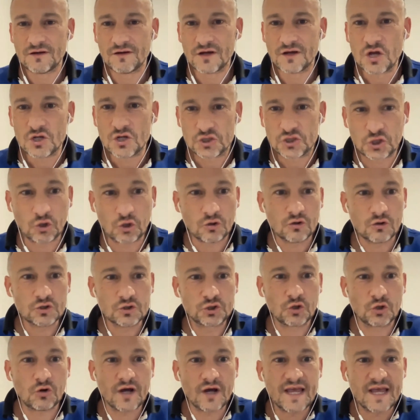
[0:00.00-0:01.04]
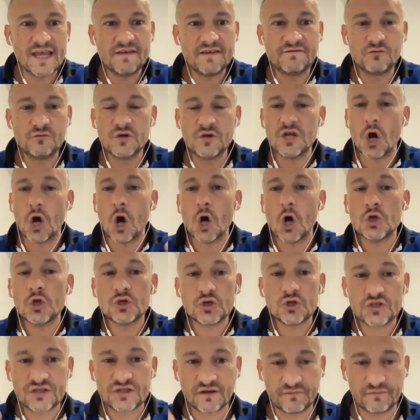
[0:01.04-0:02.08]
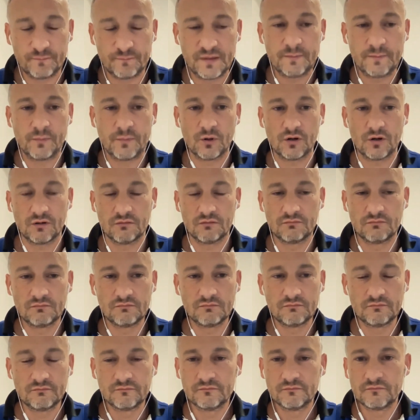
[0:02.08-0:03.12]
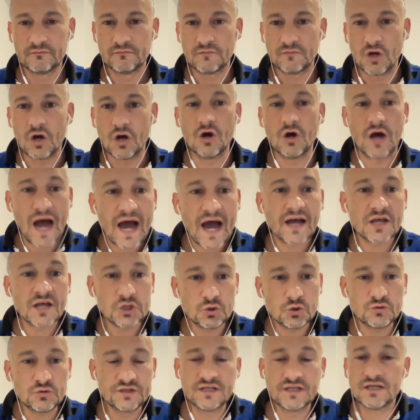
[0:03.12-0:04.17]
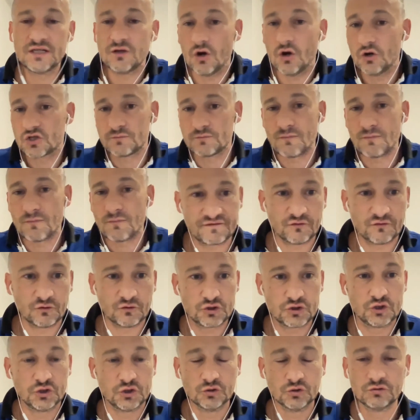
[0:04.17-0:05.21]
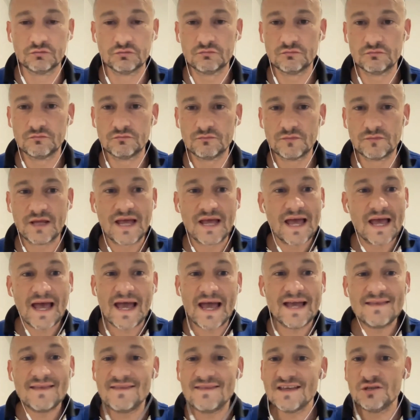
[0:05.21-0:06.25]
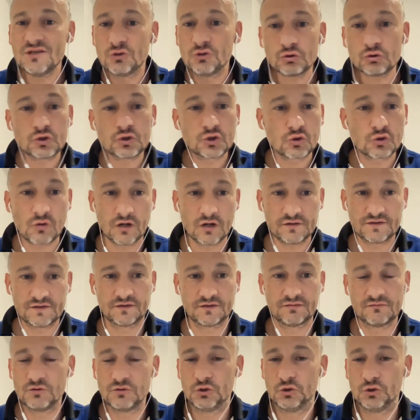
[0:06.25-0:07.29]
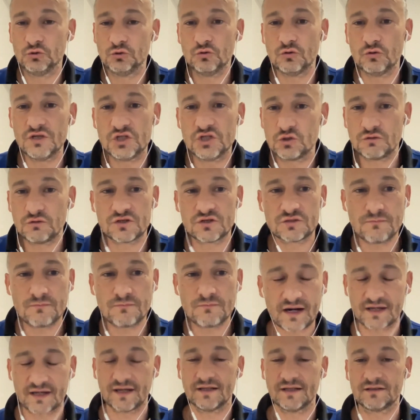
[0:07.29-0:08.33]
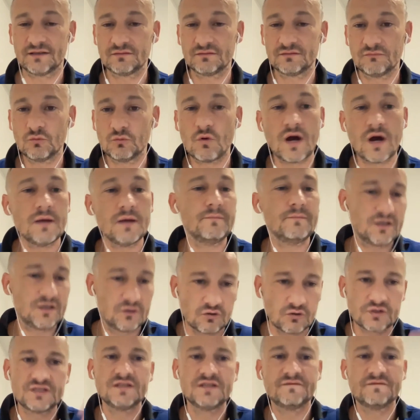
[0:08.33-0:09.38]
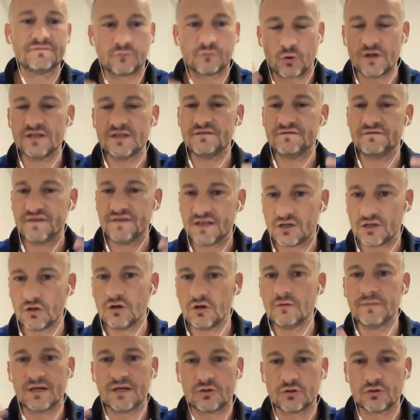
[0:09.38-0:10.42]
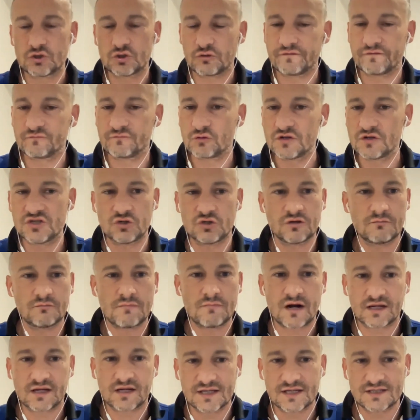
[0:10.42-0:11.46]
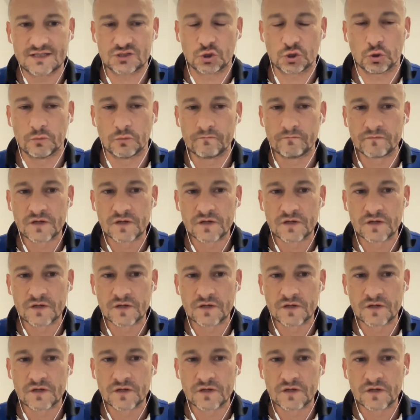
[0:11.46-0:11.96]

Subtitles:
so so every underserved people are using a smartphone too, and they don't trust to insurance market. Why? Because it's quite difficult because of traditional market. So